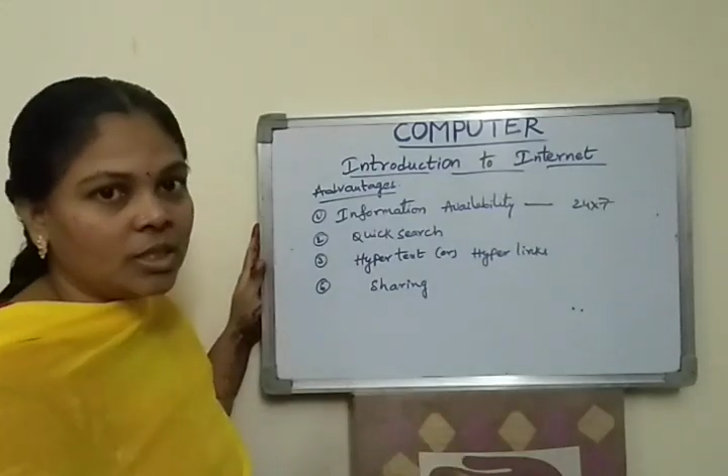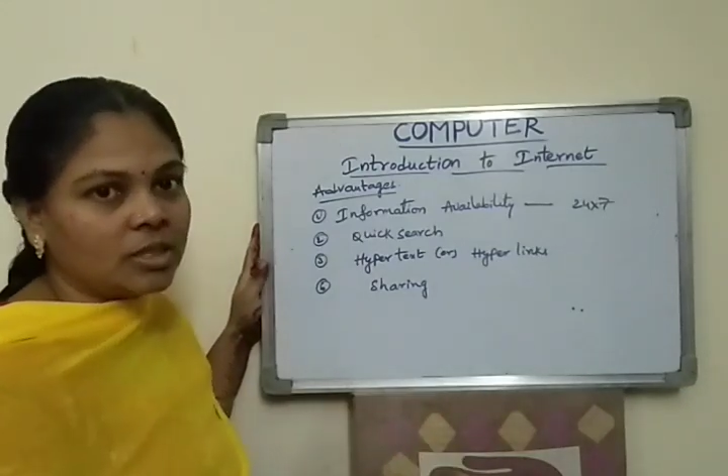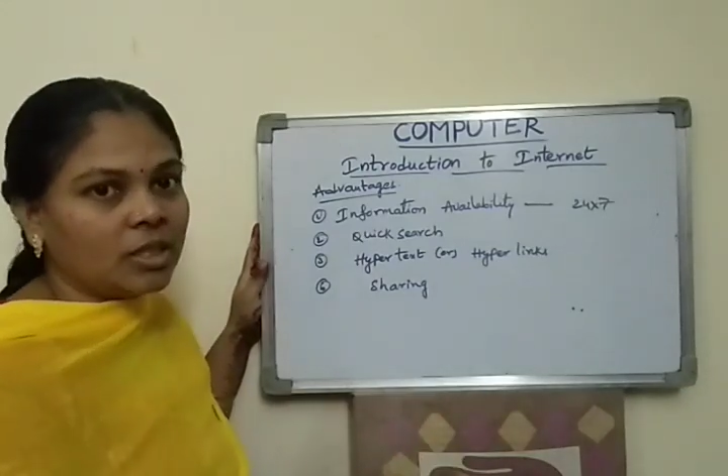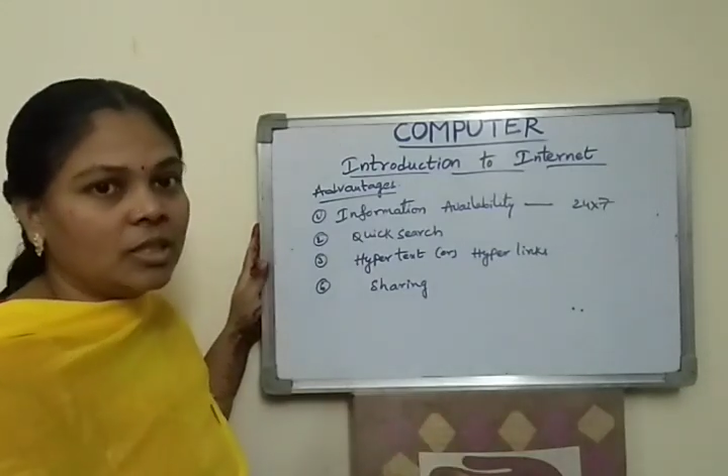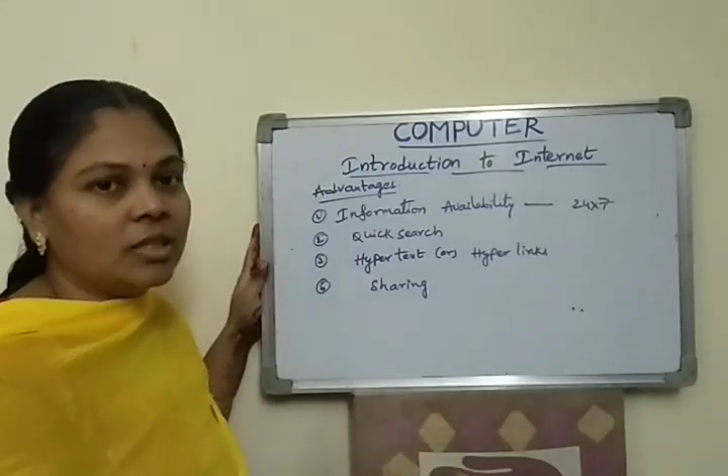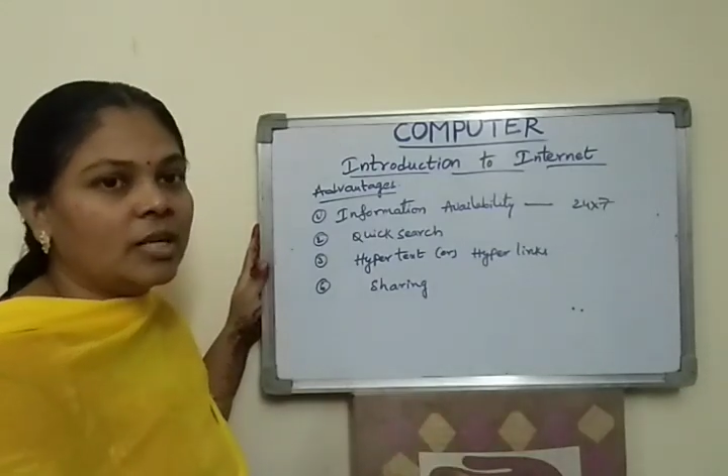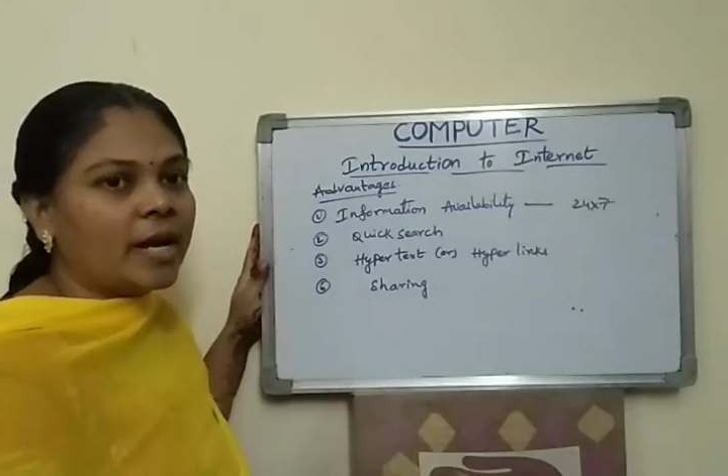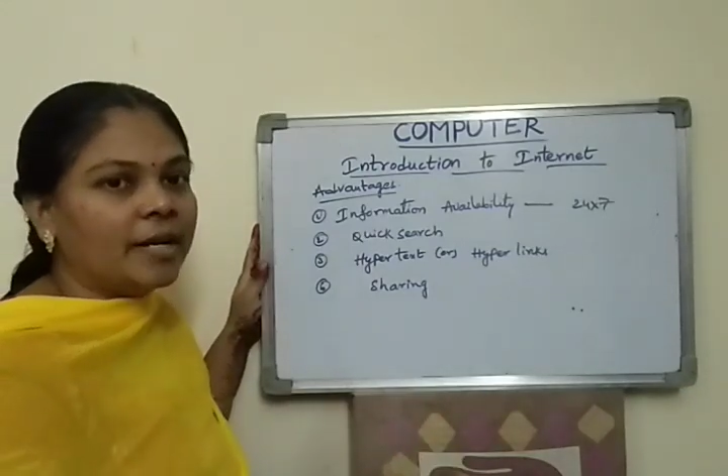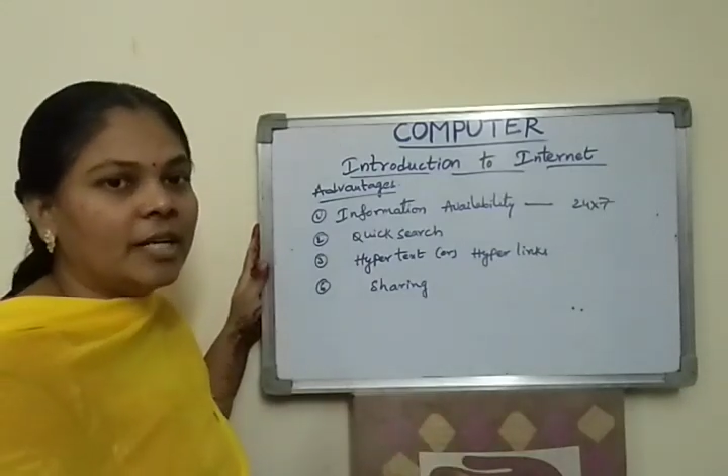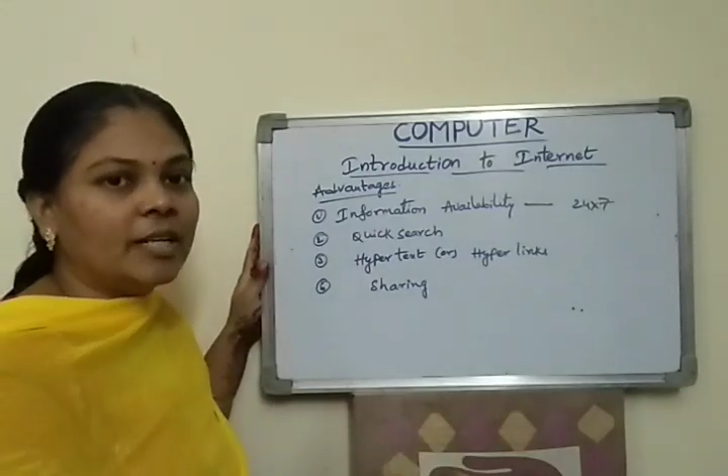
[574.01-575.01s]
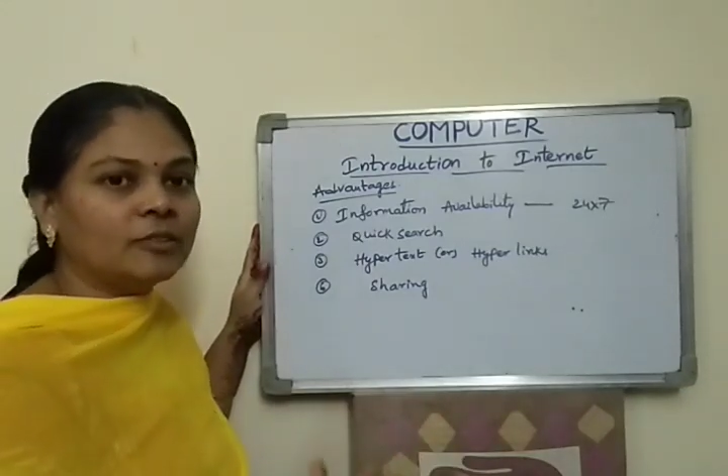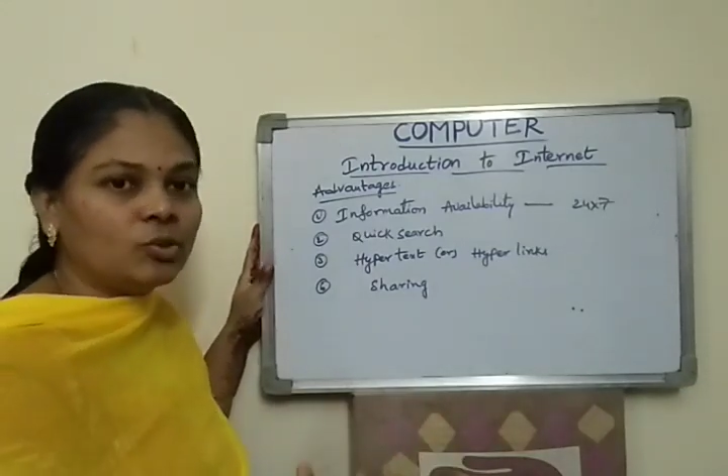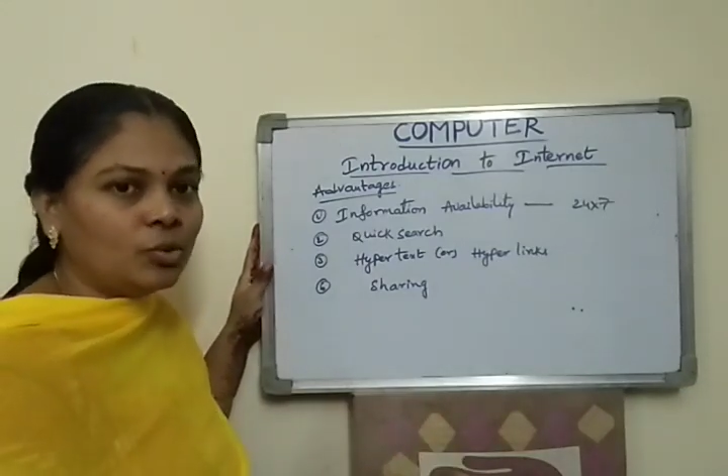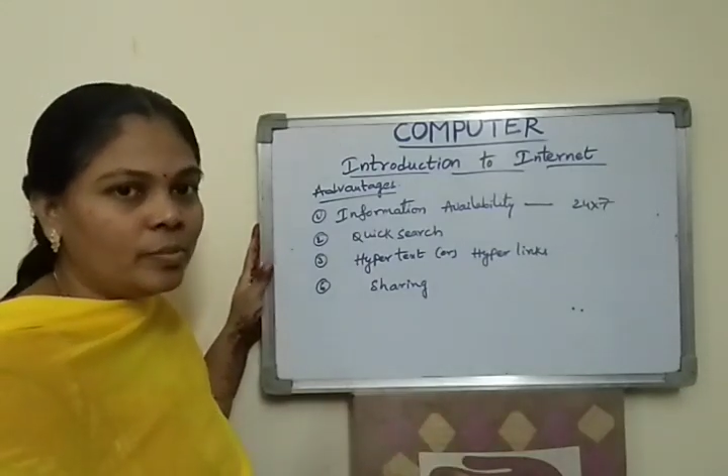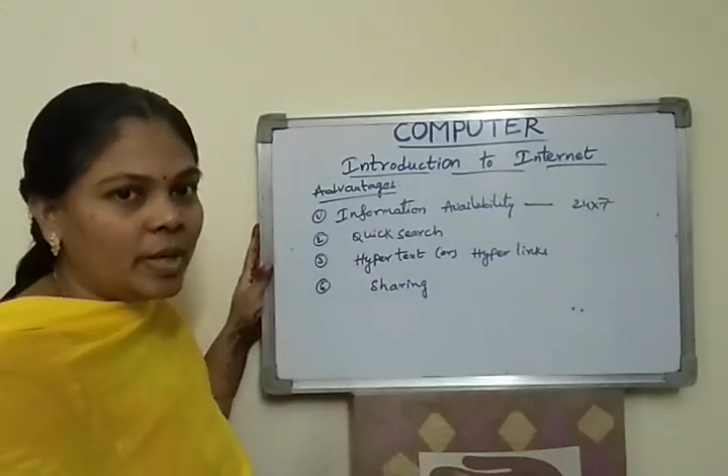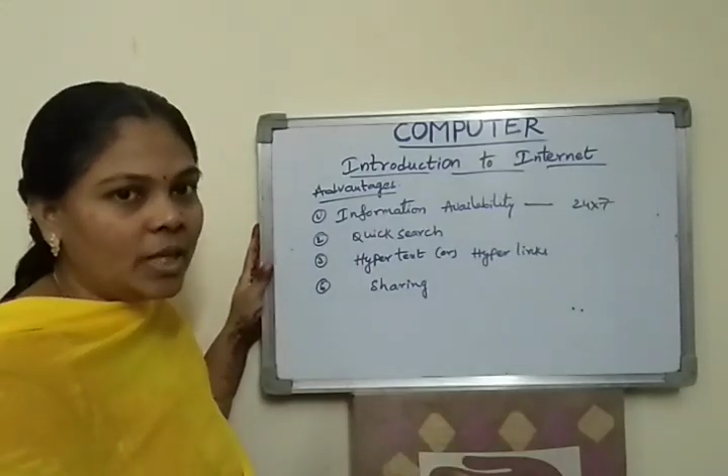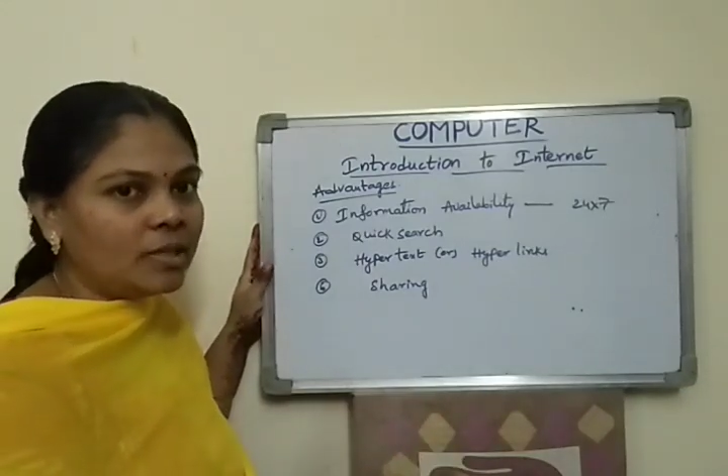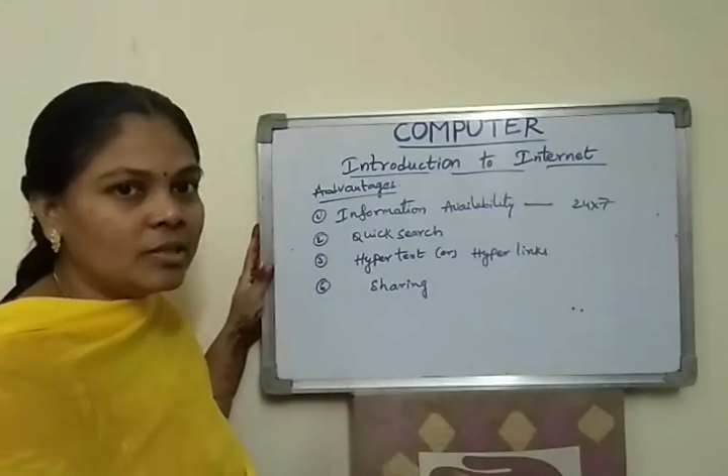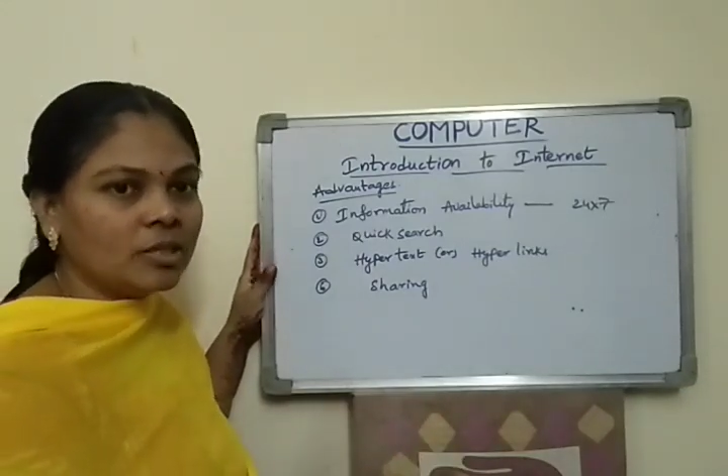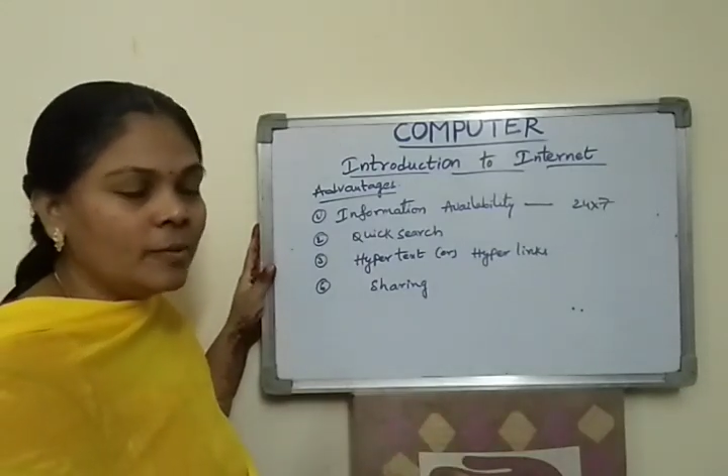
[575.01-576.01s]
share their ideas through
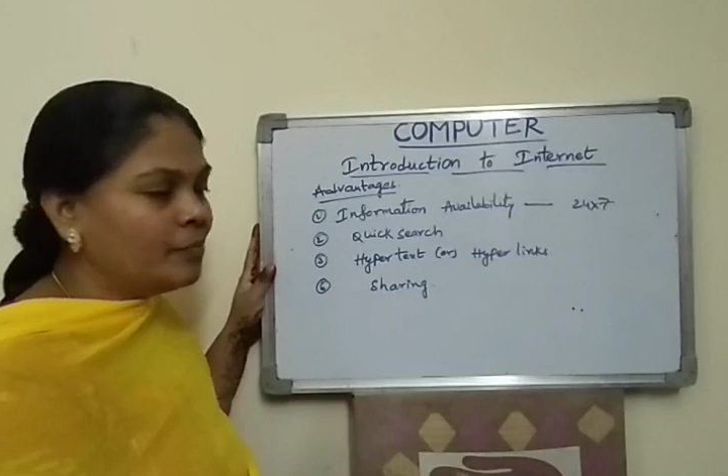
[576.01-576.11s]
mails.